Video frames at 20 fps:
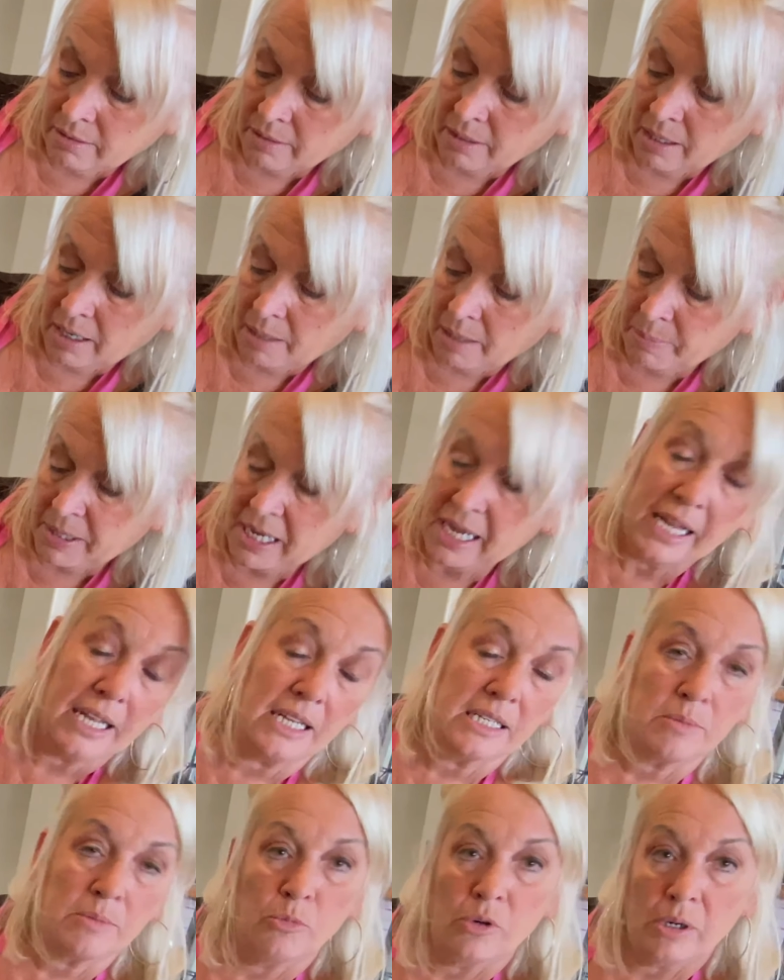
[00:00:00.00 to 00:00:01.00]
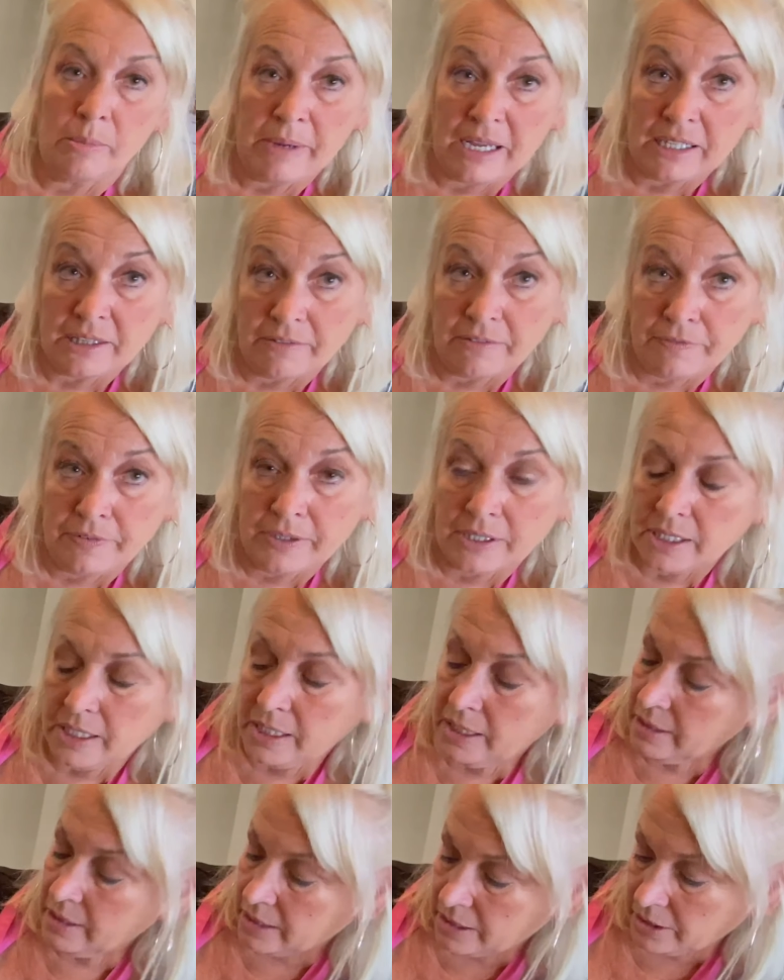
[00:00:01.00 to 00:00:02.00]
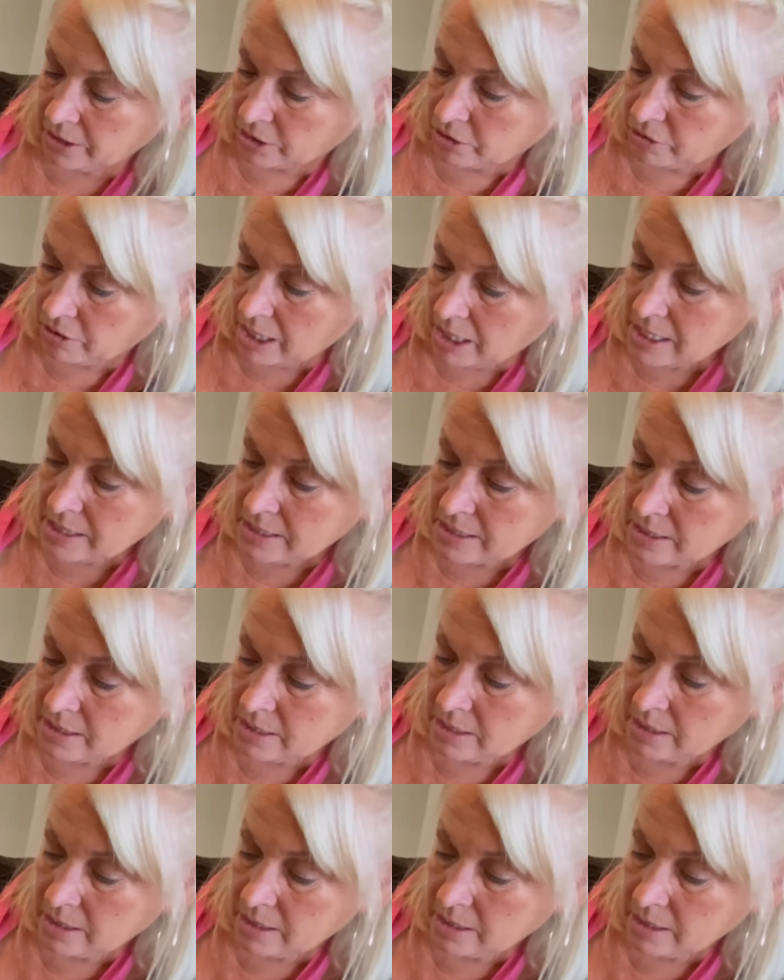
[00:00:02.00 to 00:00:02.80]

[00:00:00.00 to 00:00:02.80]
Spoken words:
a pie is more about the filling than the crust.